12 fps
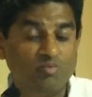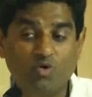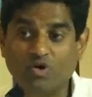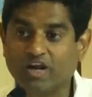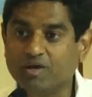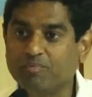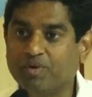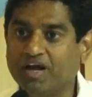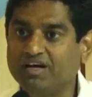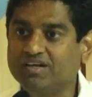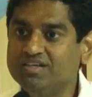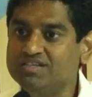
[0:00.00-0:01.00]
more I
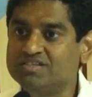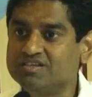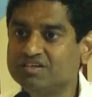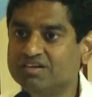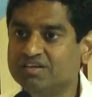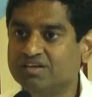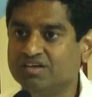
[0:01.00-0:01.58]
practice,